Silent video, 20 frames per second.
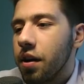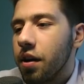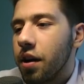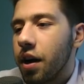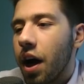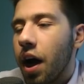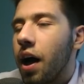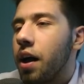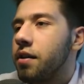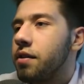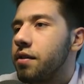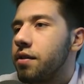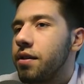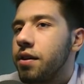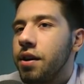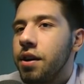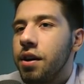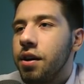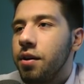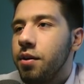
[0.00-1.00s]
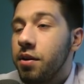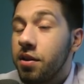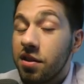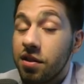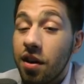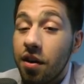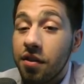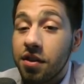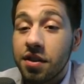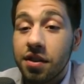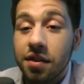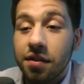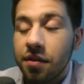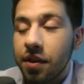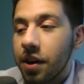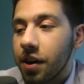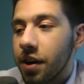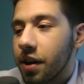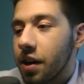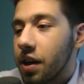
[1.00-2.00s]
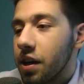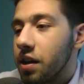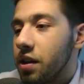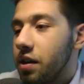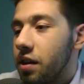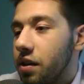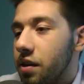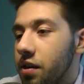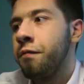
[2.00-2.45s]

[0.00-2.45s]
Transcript: in our hand, which is obviously very good.